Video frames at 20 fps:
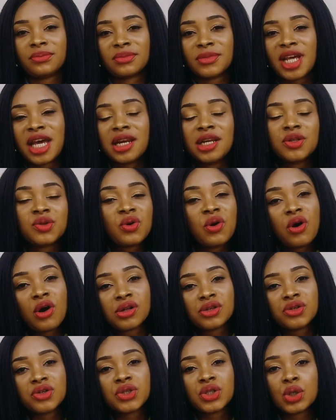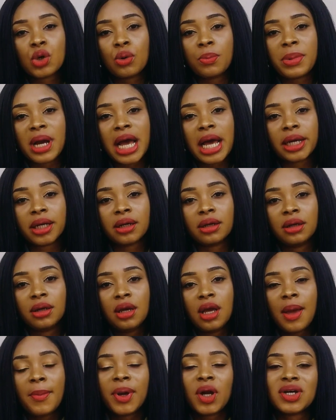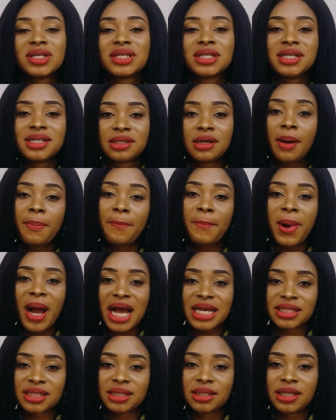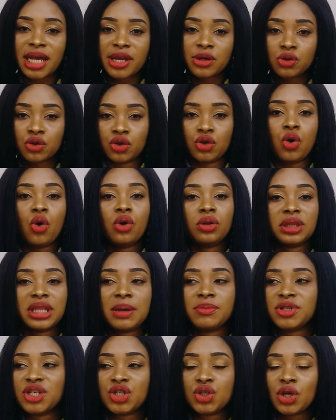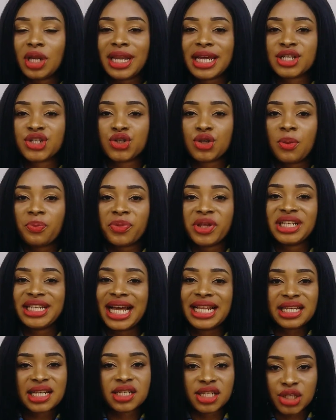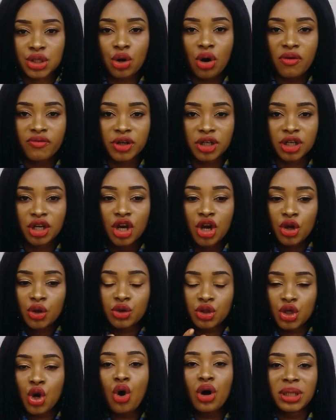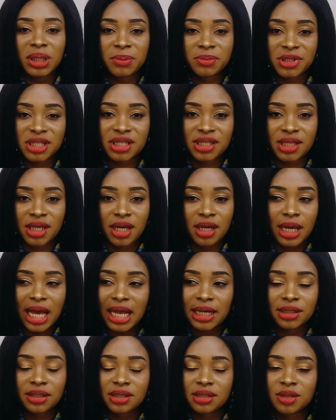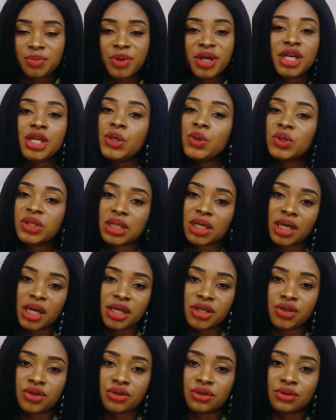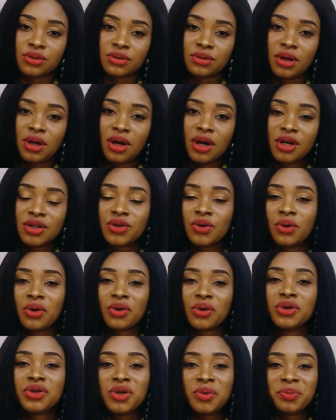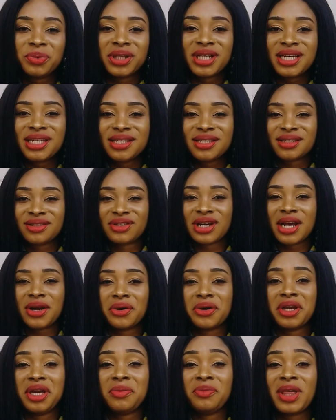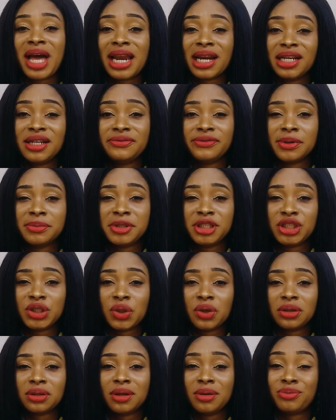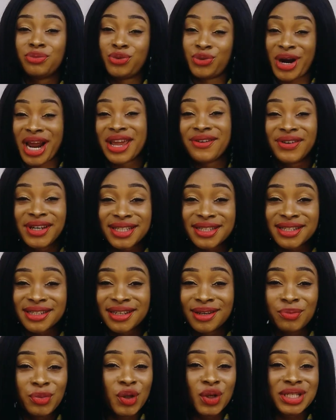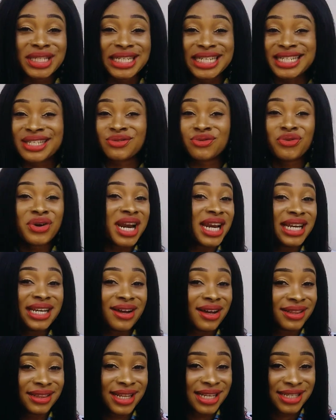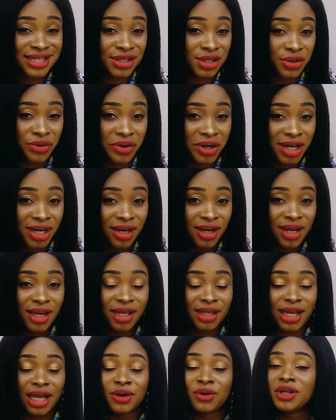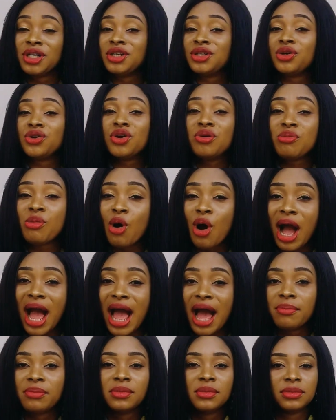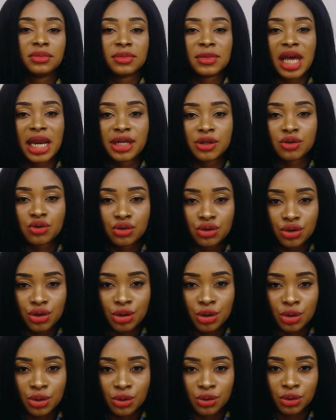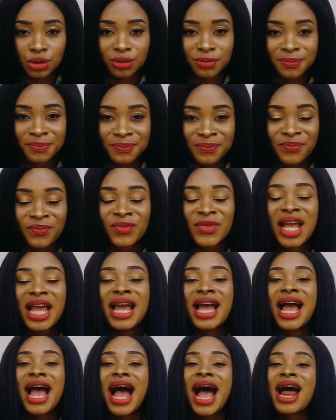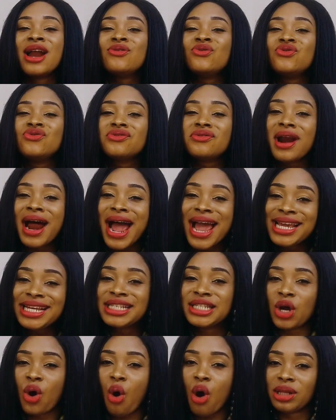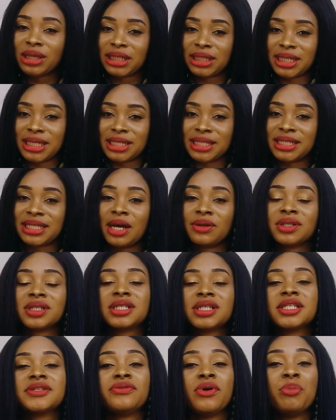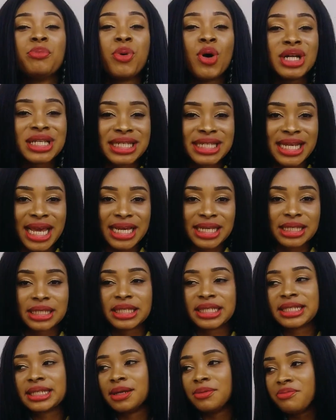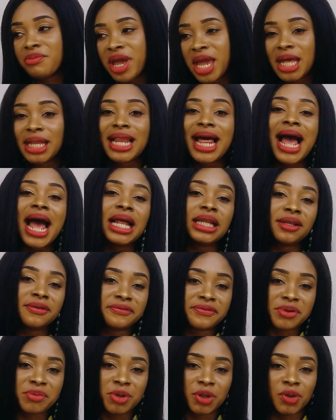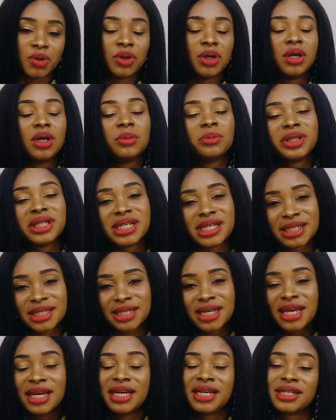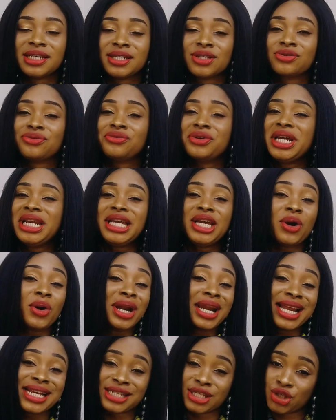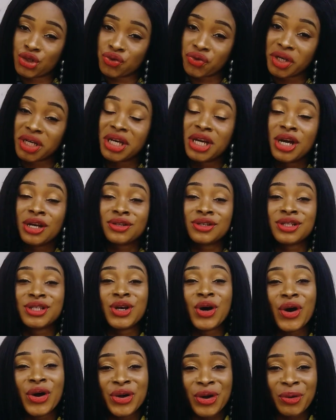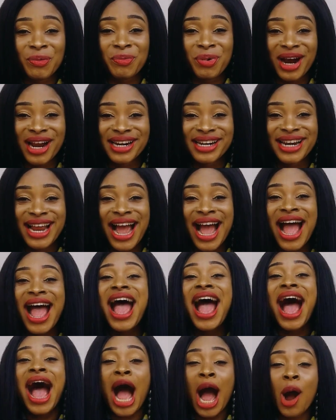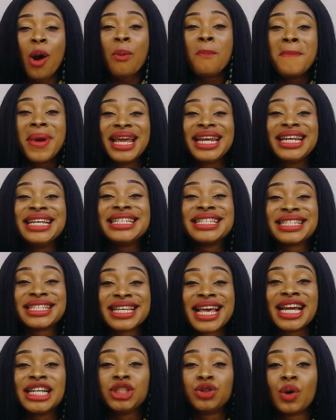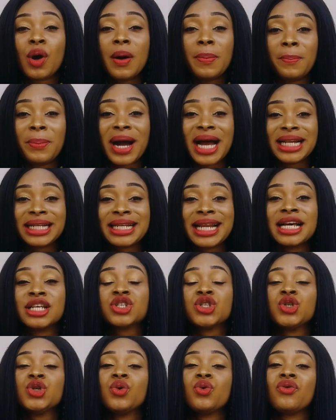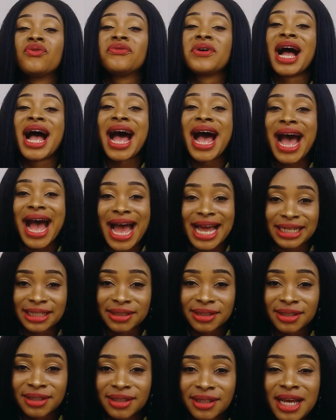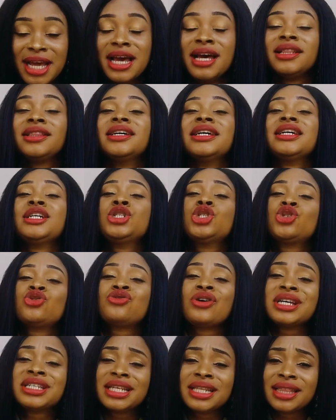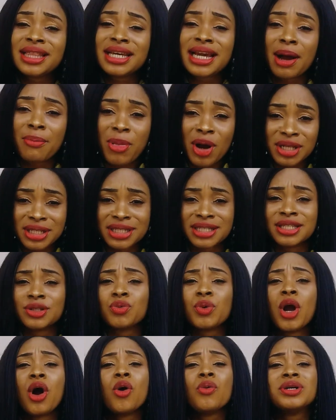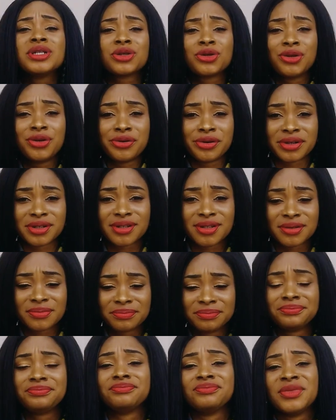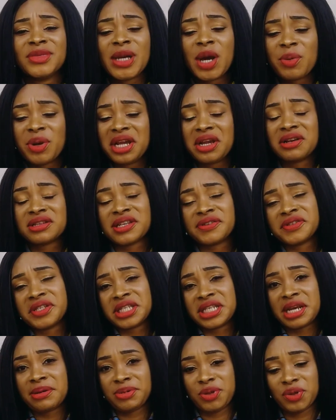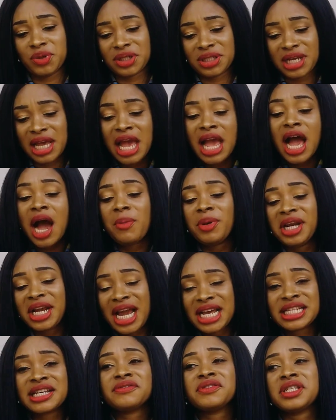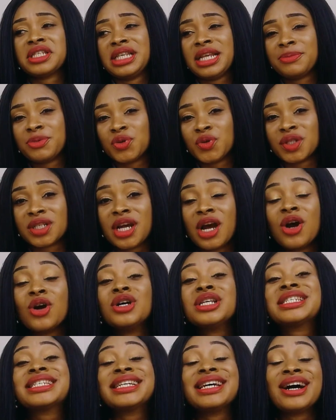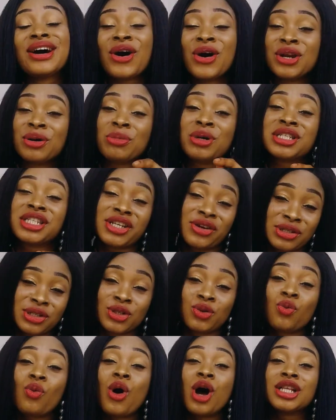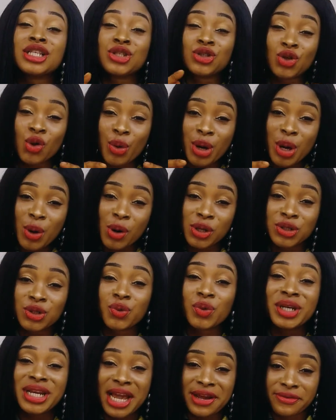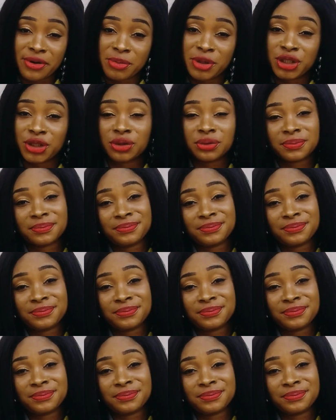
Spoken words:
And it will hurt you so bad. Because it's a past that you told them. It's not like something that they discovered. You told them this thing and it's being used against you. So could you please try to keep that information private? Because it's really not necessary. It can only do you more harm than it will do you good. And right under this, now this is for both sexes, the male and the female. Please, it is really unnecessary to tell your partner how many sexual partners you've had. The interesting thing about this is we are always curious. How many girls have you slept with? How many guys have you slept with? On the most serious, what do we want to do with that information?